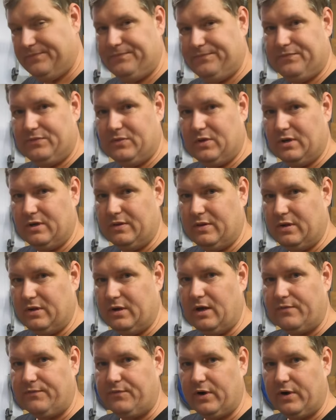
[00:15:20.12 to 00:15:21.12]
they're, they're
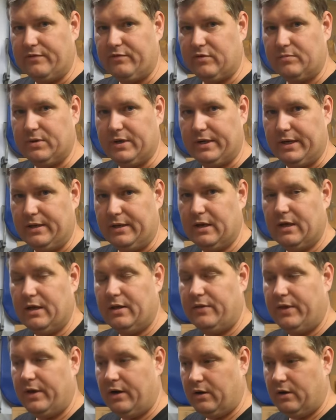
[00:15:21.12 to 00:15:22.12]
not for everybody.
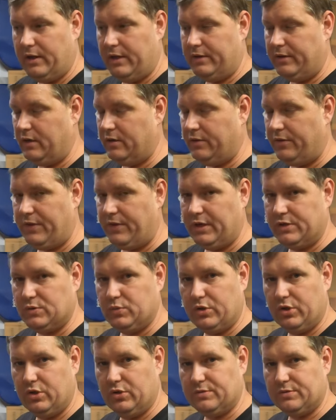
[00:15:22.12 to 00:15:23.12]
They are, and the other thing is
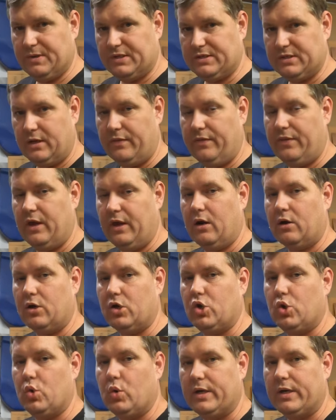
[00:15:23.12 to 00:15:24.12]
when you use my side, they are
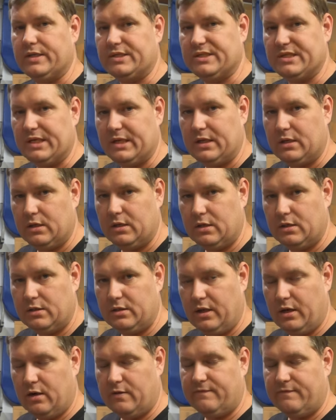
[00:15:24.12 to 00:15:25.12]
noisy.
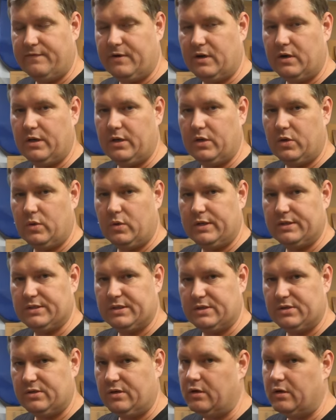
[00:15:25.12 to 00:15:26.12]
They are very
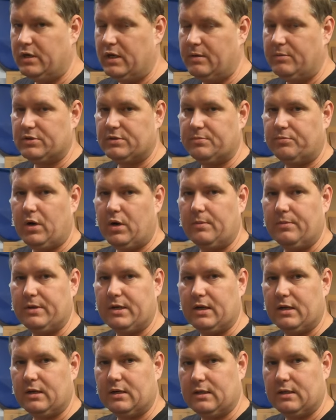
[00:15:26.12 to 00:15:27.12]
noisy. So your neighbors are probably
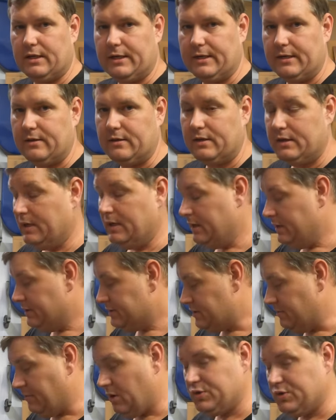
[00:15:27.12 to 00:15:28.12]
not going to like it.
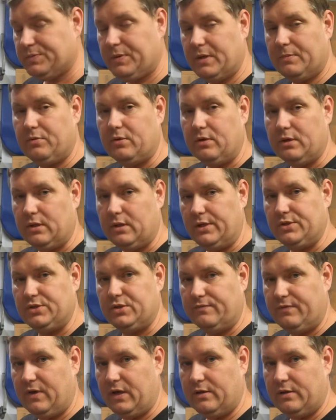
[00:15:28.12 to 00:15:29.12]
So most people, unless
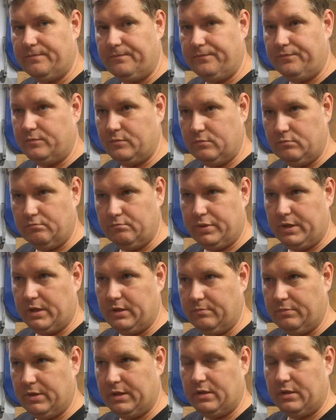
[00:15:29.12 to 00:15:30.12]
you've got
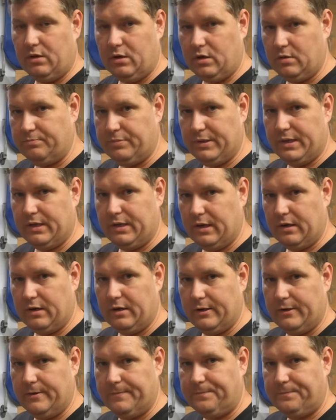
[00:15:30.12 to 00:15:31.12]
big, big yard, big
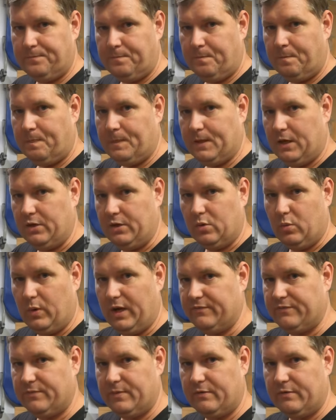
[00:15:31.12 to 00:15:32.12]
area, and you're
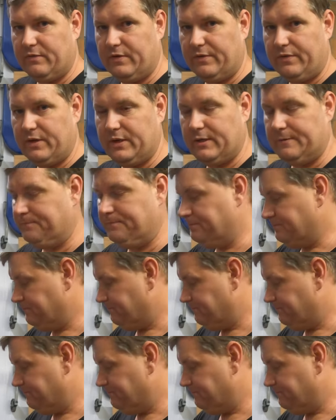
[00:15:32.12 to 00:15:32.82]
away from everything,